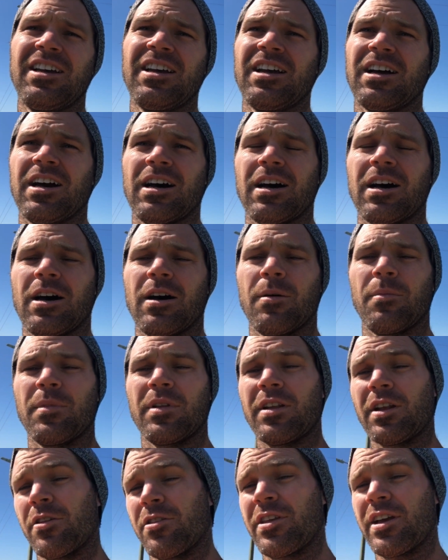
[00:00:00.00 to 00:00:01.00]

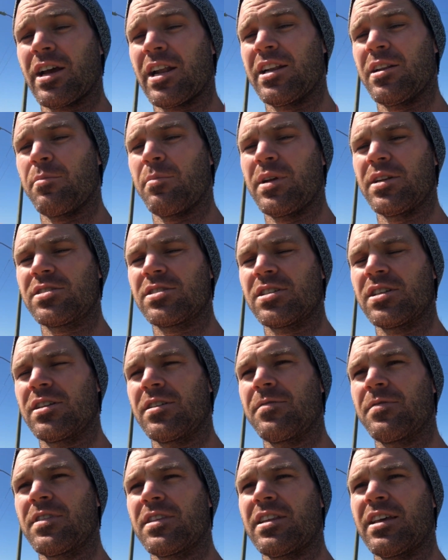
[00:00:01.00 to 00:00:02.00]
Another thing I didn't mention,
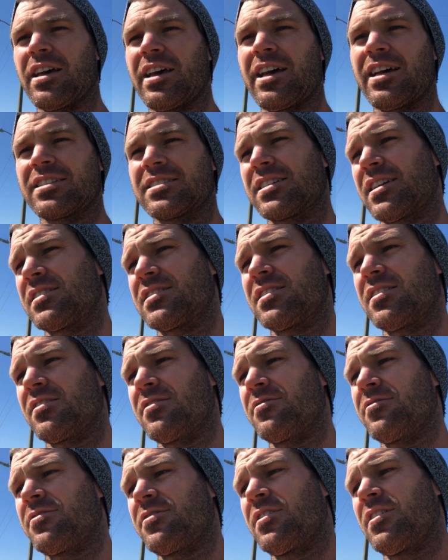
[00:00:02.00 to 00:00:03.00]
the
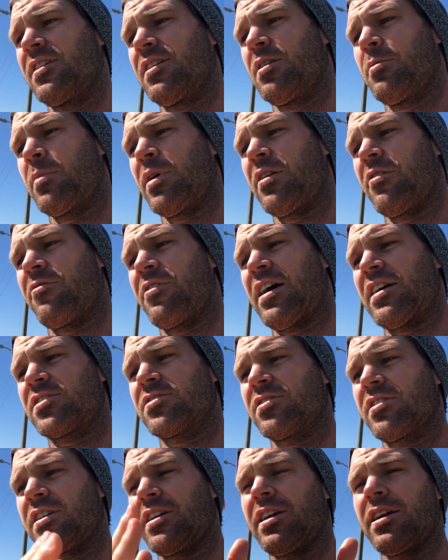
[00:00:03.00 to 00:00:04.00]
excessive
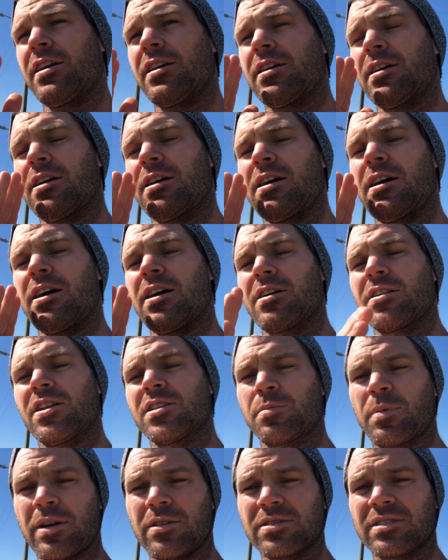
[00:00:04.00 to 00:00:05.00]
manufacturing
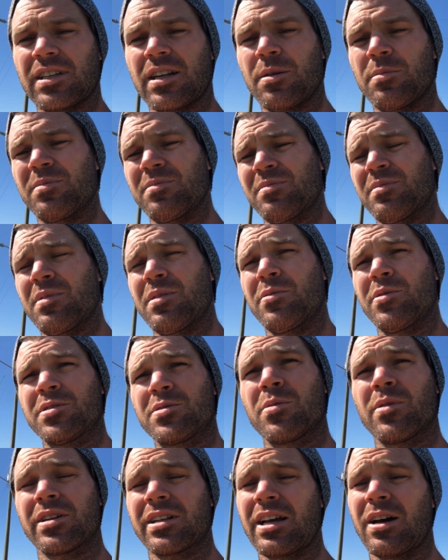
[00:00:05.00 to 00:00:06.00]
clutch pedal setup, which
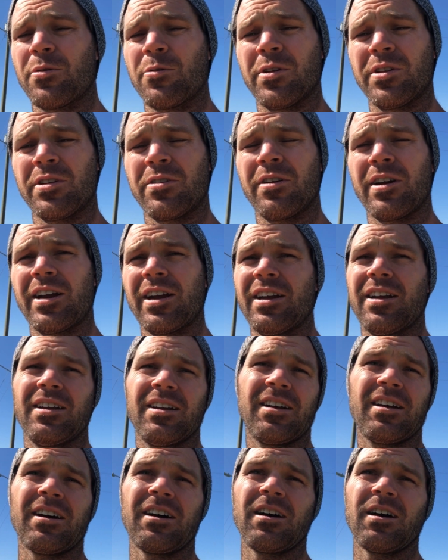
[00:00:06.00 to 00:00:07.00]
worked out really great.
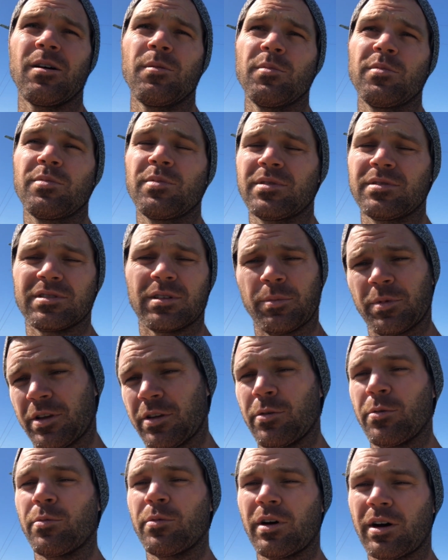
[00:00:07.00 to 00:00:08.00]
Something
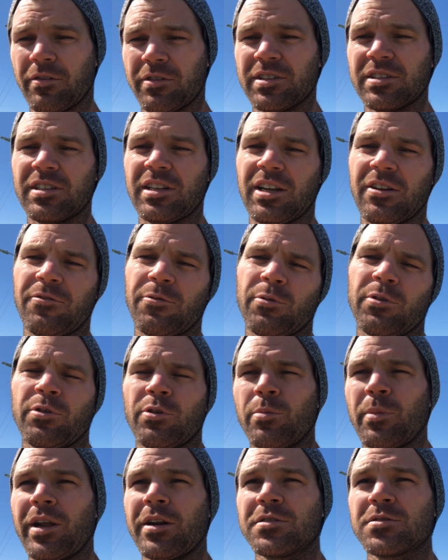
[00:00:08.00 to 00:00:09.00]
you obviously need if you want to do
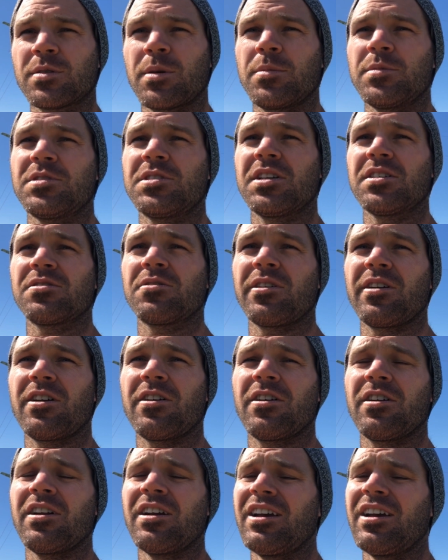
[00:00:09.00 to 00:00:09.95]
a manual swap in GS300.